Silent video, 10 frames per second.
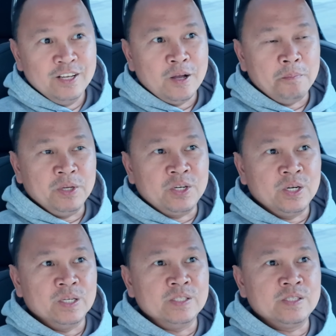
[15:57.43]

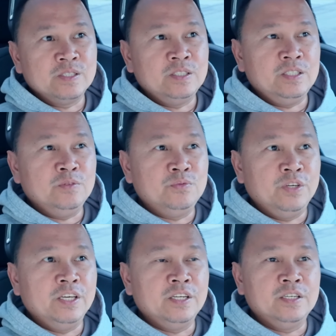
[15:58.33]
because the
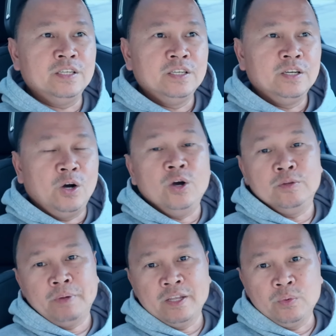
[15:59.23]
VIN, oh, and
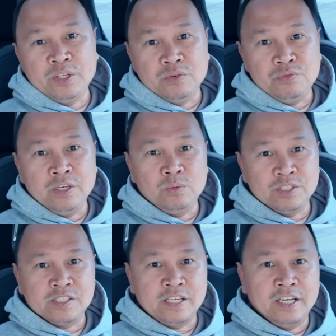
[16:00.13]
by the way, the VIN was
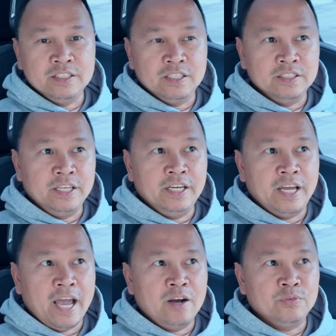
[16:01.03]
assigned a day
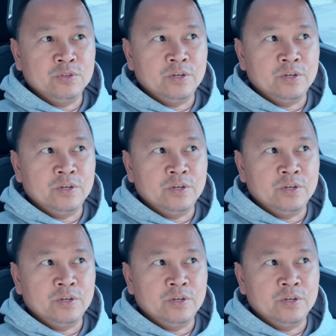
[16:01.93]
after